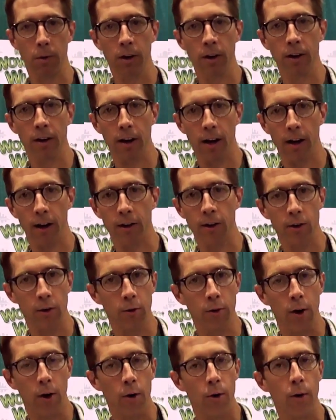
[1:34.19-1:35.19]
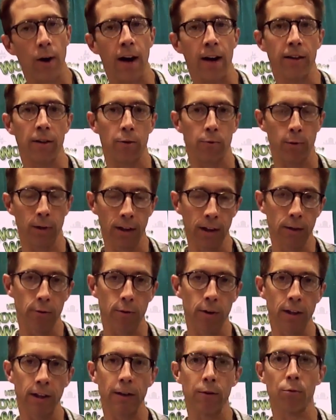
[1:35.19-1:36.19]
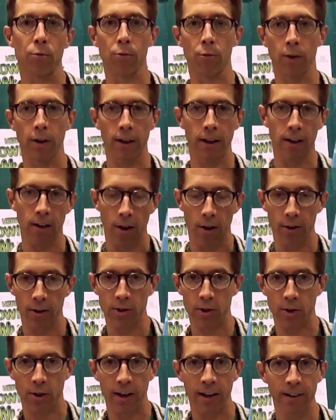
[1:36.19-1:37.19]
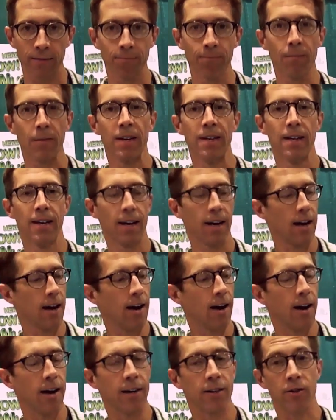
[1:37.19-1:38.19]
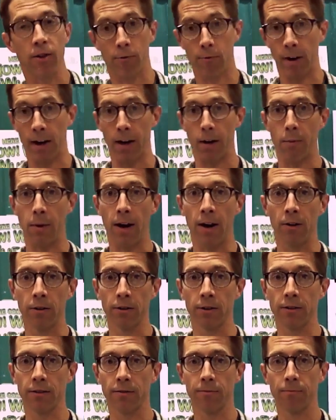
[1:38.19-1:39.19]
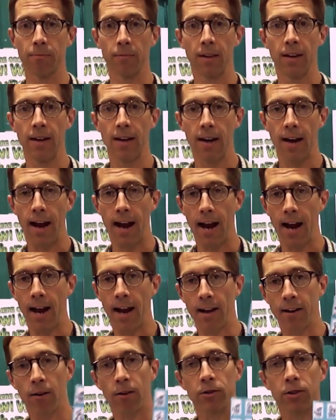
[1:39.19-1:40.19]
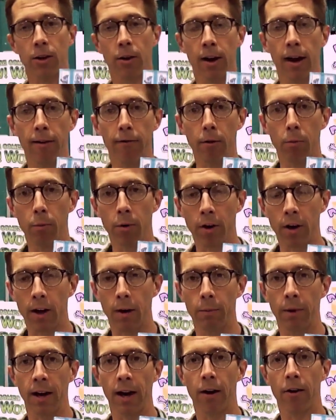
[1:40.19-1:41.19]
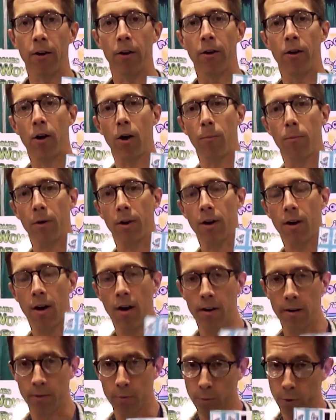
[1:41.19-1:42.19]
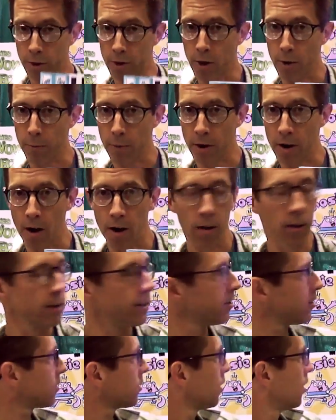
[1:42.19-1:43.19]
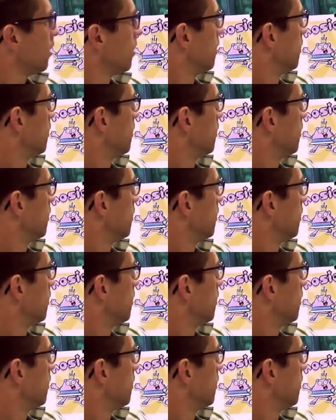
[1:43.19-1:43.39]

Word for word: book, Hugo and the Really, Really, Really Long String. It's on Random House, and also have a book coming out on Harper Collins,